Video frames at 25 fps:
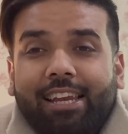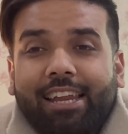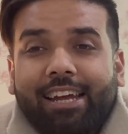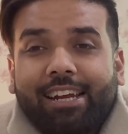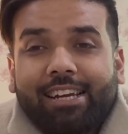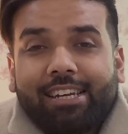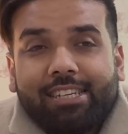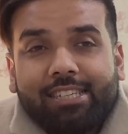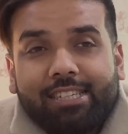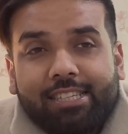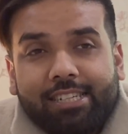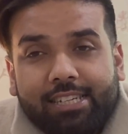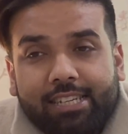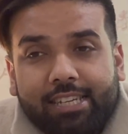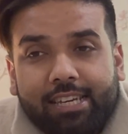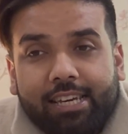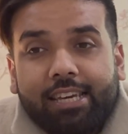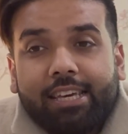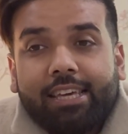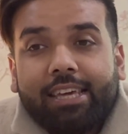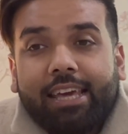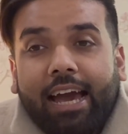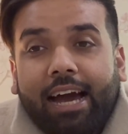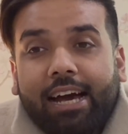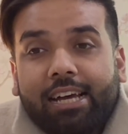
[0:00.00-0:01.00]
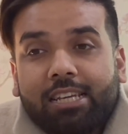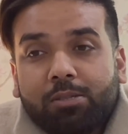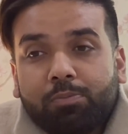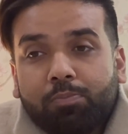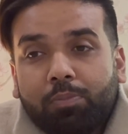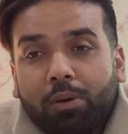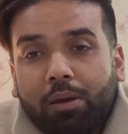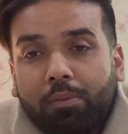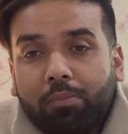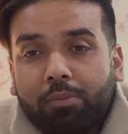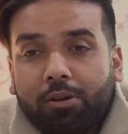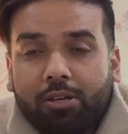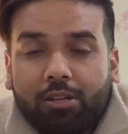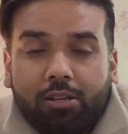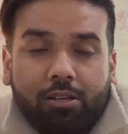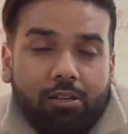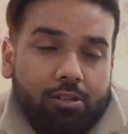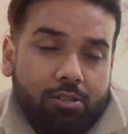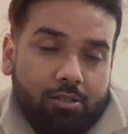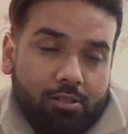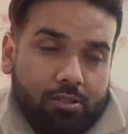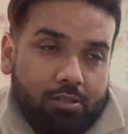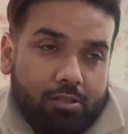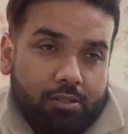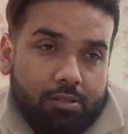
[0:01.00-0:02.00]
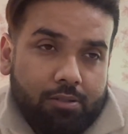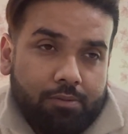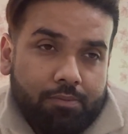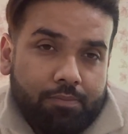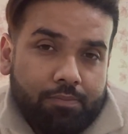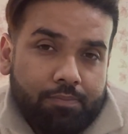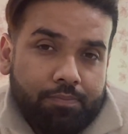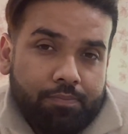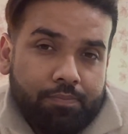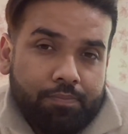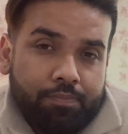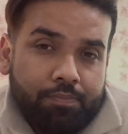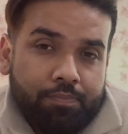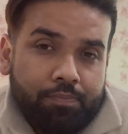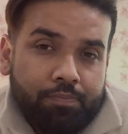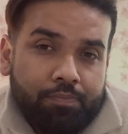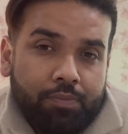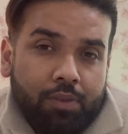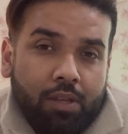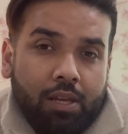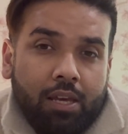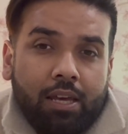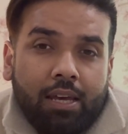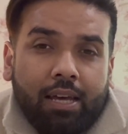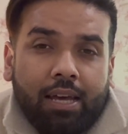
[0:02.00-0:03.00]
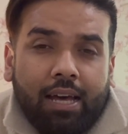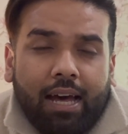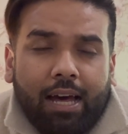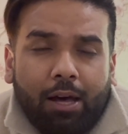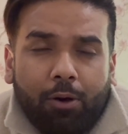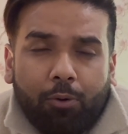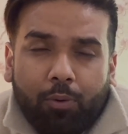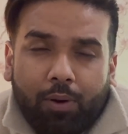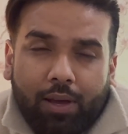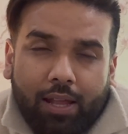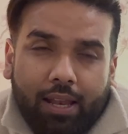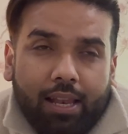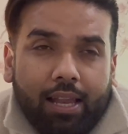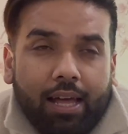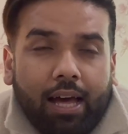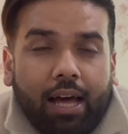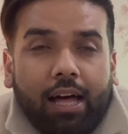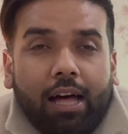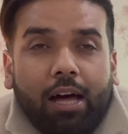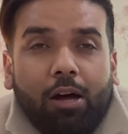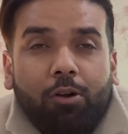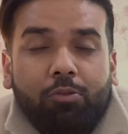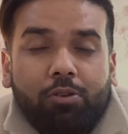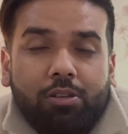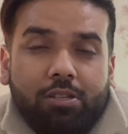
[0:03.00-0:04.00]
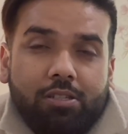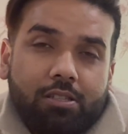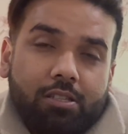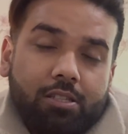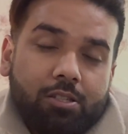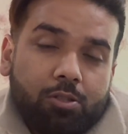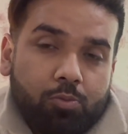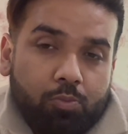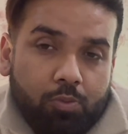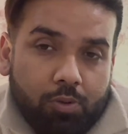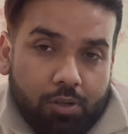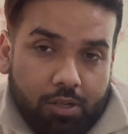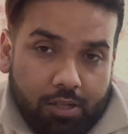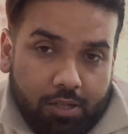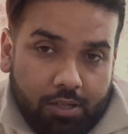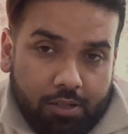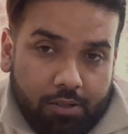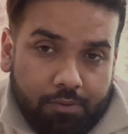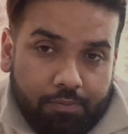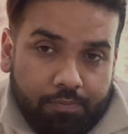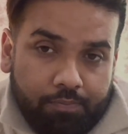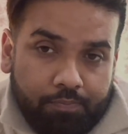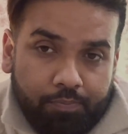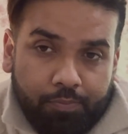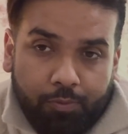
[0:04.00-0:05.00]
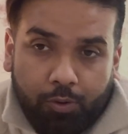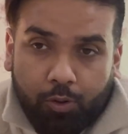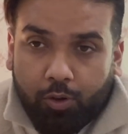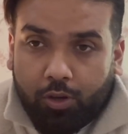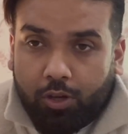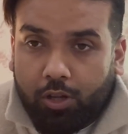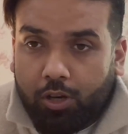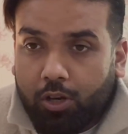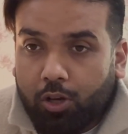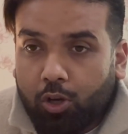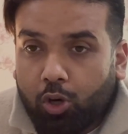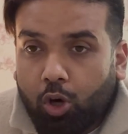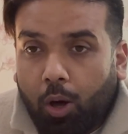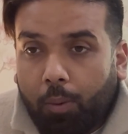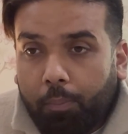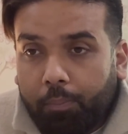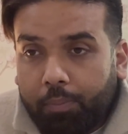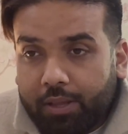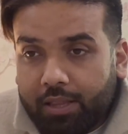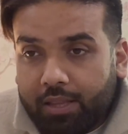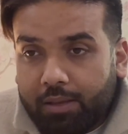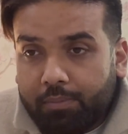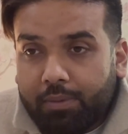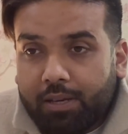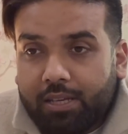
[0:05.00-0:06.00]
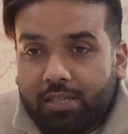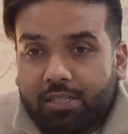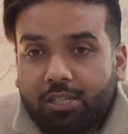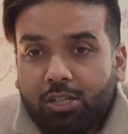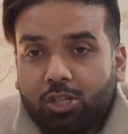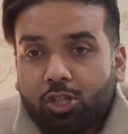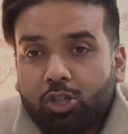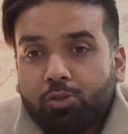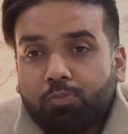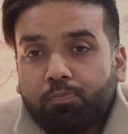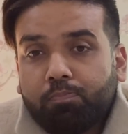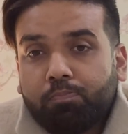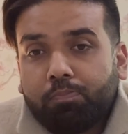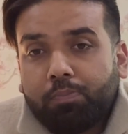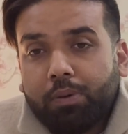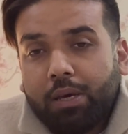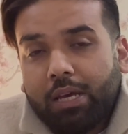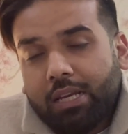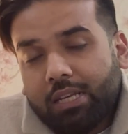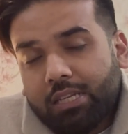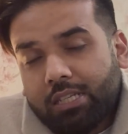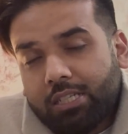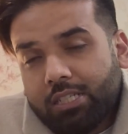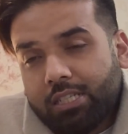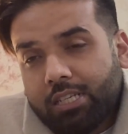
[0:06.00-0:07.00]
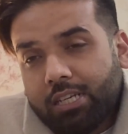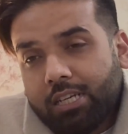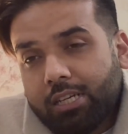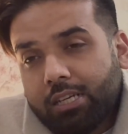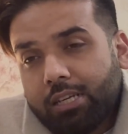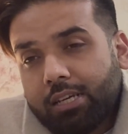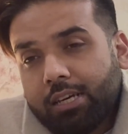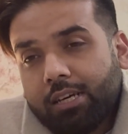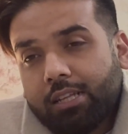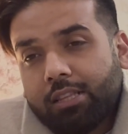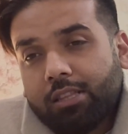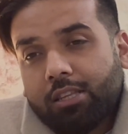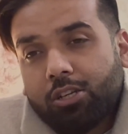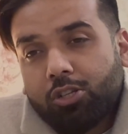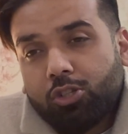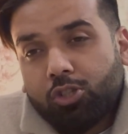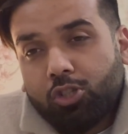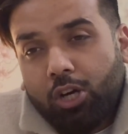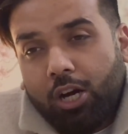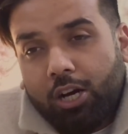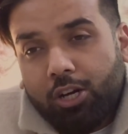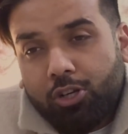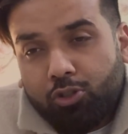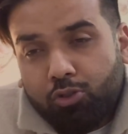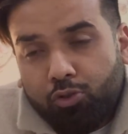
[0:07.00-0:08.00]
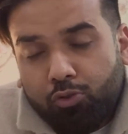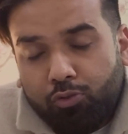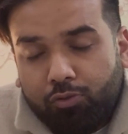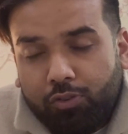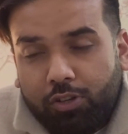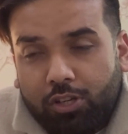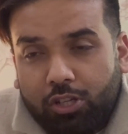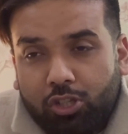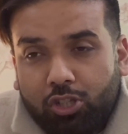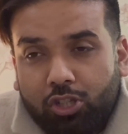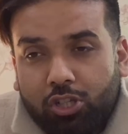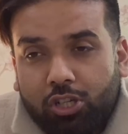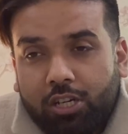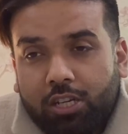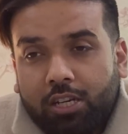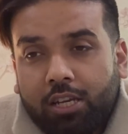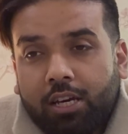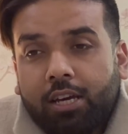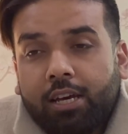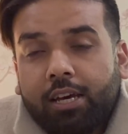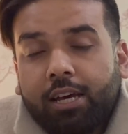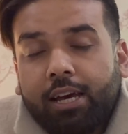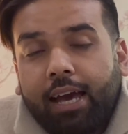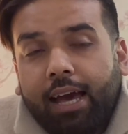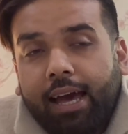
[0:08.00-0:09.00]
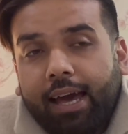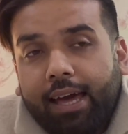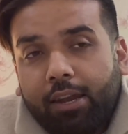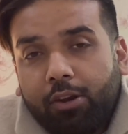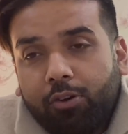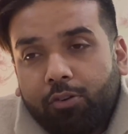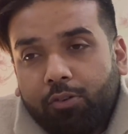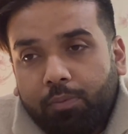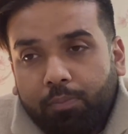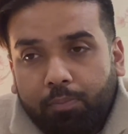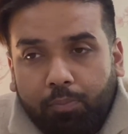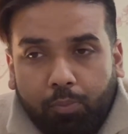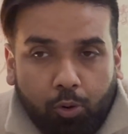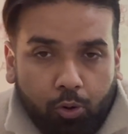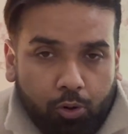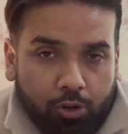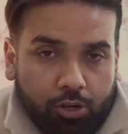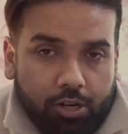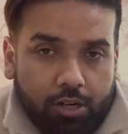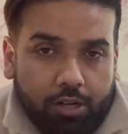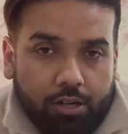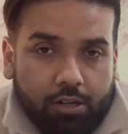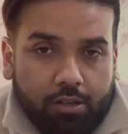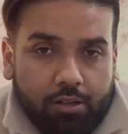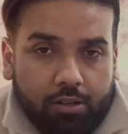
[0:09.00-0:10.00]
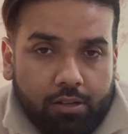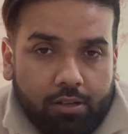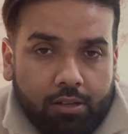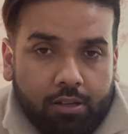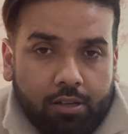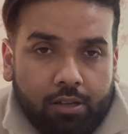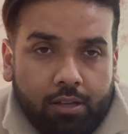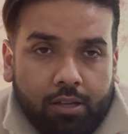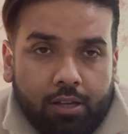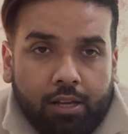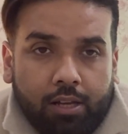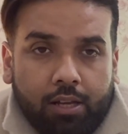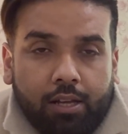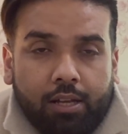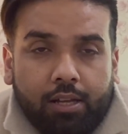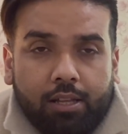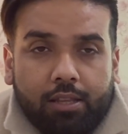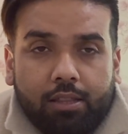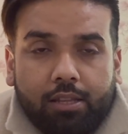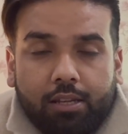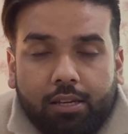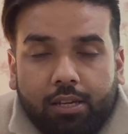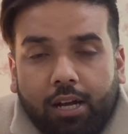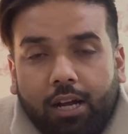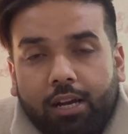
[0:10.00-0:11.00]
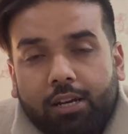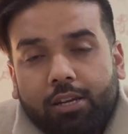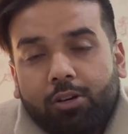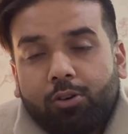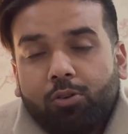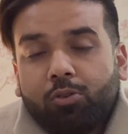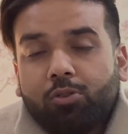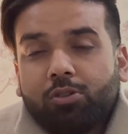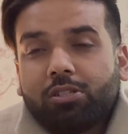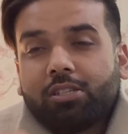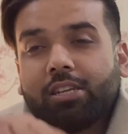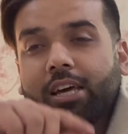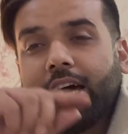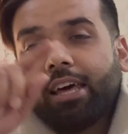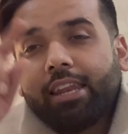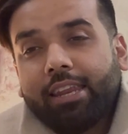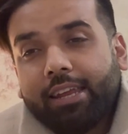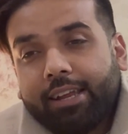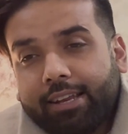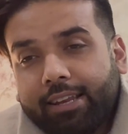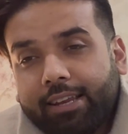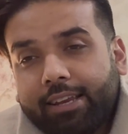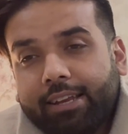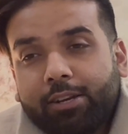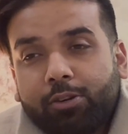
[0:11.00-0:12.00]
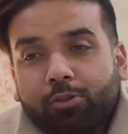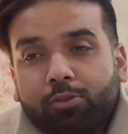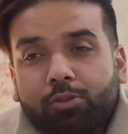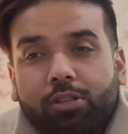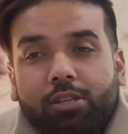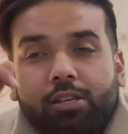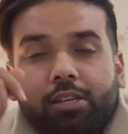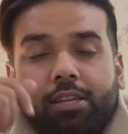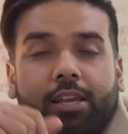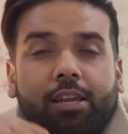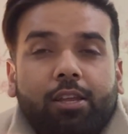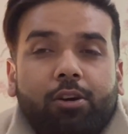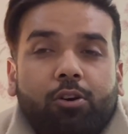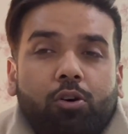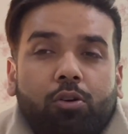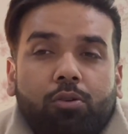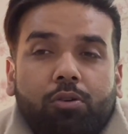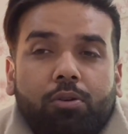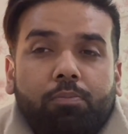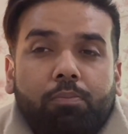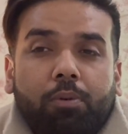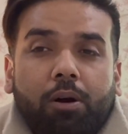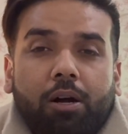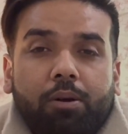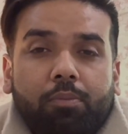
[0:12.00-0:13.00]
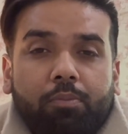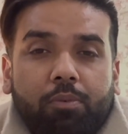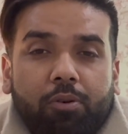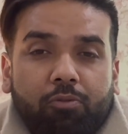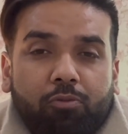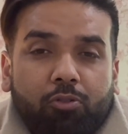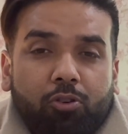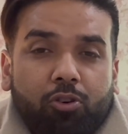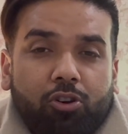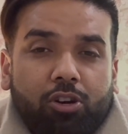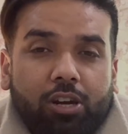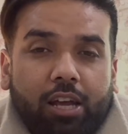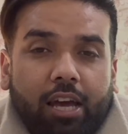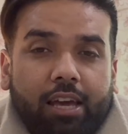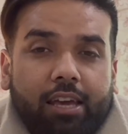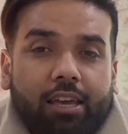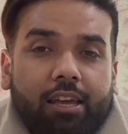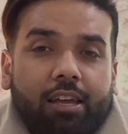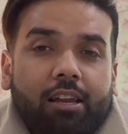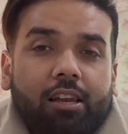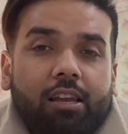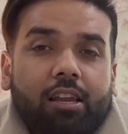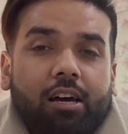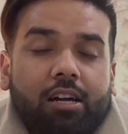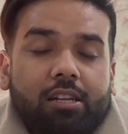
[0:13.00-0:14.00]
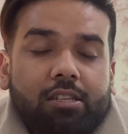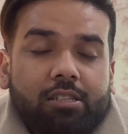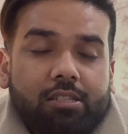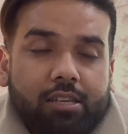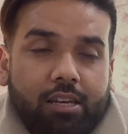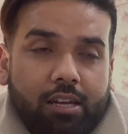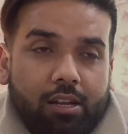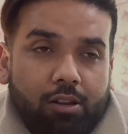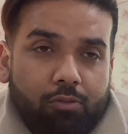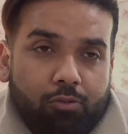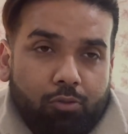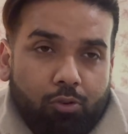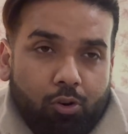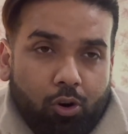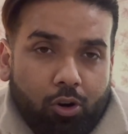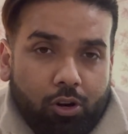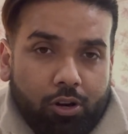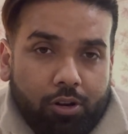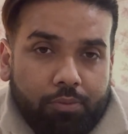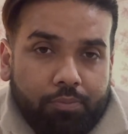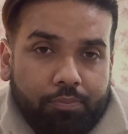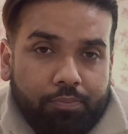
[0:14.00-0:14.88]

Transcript: electricity, gas payment alerts. Well, how does this work? You can copy the message, paste it in the Chakshu feature, and report it. The data goes directly to the telecom department for tracking large-scale fraud.